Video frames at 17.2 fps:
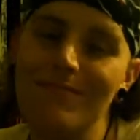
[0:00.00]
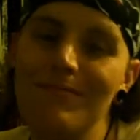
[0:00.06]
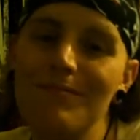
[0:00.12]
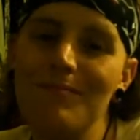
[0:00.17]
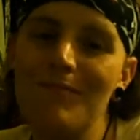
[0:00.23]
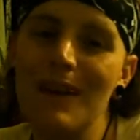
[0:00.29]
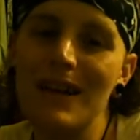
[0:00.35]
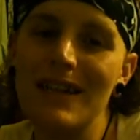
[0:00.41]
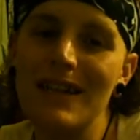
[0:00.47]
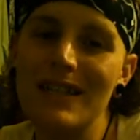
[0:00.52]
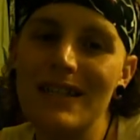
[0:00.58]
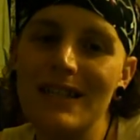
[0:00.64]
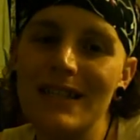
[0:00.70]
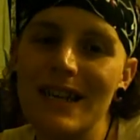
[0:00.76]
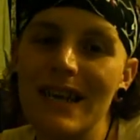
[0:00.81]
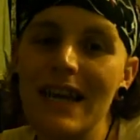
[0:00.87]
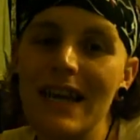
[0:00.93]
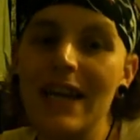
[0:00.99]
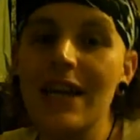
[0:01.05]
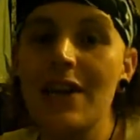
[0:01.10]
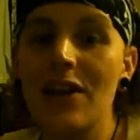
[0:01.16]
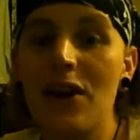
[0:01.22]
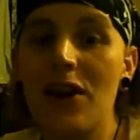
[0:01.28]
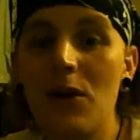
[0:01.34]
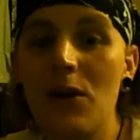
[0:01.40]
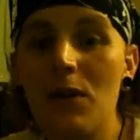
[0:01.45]
But, you
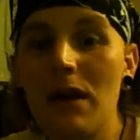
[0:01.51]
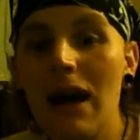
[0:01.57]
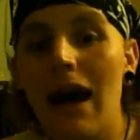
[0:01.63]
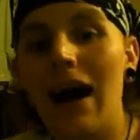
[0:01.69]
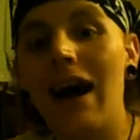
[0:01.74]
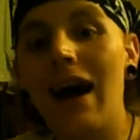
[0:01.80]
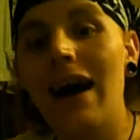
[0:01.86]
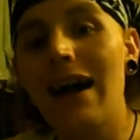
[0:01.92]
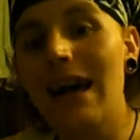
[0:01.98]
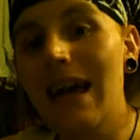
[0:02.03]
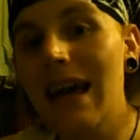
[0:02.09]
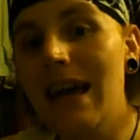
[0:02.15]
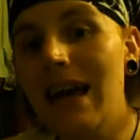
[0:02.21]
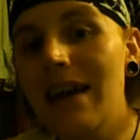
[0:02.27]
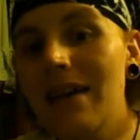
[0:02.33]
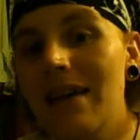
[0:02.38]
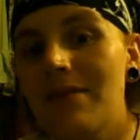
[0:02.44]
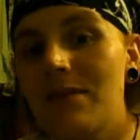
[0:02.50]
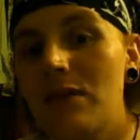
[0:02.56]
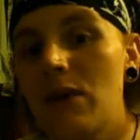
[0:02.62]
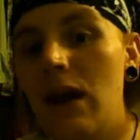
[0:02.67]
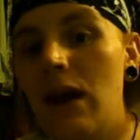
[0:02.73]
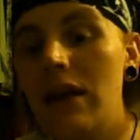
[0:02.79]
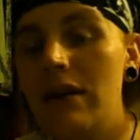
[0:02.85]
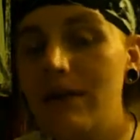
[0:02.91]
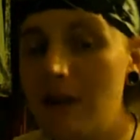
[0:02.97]
know, I
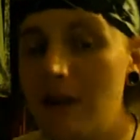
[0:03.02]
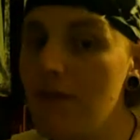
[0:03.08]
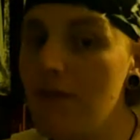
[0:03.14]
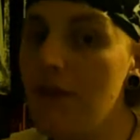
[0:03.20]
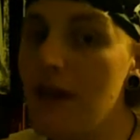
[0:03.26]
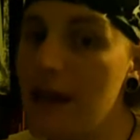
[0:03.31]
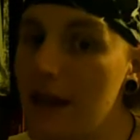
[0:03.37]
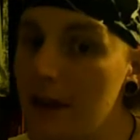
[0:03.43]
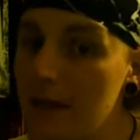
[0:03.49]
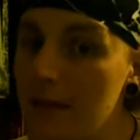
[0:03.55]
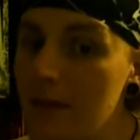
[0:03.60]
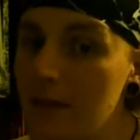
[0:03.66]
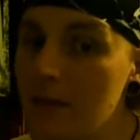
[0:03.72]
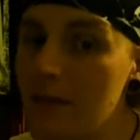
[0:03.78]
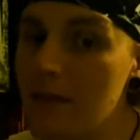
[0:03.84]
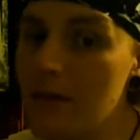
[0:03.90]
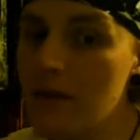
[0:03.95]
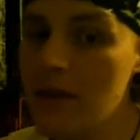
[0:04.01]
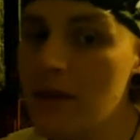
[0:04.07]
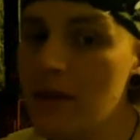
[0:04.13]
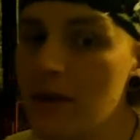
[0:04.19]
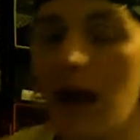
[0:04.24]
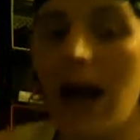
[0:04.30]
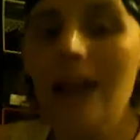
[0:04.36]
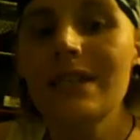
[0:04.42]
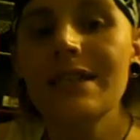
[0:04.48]
love him.
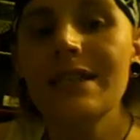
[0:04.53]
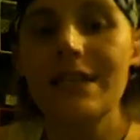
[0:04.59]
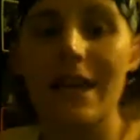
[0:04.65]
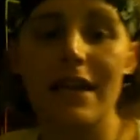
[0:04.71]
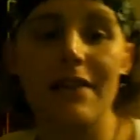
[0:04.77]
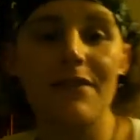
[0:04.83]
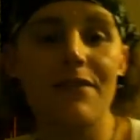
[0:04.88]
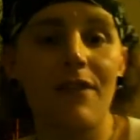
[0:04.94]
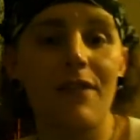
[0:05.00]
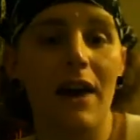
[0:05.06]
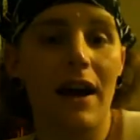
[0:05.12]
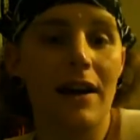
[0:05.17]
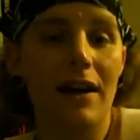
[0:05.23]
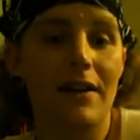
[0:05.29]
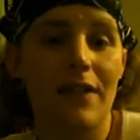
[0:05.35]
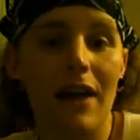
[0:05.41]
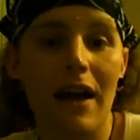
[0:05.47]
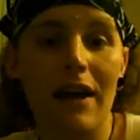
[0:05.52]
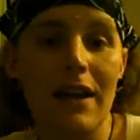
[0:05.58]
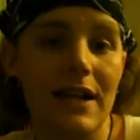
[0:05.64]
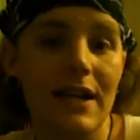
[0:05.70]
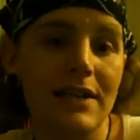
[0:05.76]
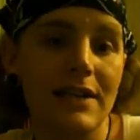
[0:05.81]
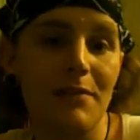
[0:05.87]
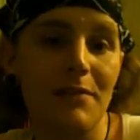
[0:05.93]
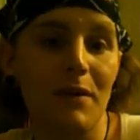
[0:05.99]
I just hate the fact that
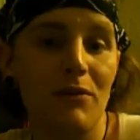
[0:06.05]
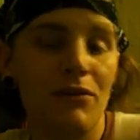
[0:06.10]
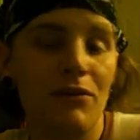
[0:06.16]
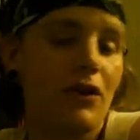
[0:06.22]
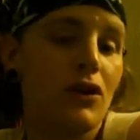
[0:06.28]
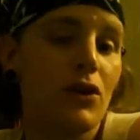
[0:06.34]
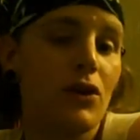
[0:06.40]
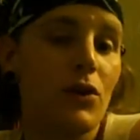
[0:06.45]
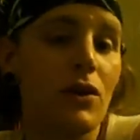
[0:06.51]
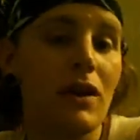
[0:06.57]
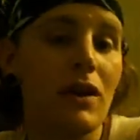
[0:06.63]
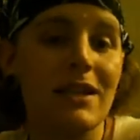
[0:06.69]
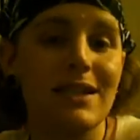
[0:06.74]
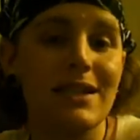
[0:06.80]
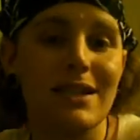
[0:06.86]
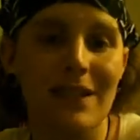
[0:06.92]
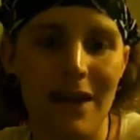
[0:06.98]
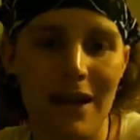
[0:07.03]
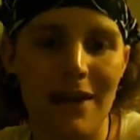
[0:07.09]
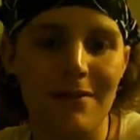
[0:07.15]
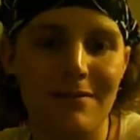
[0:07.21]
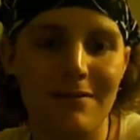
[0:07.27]
he's a member of the Ku Klux Klan.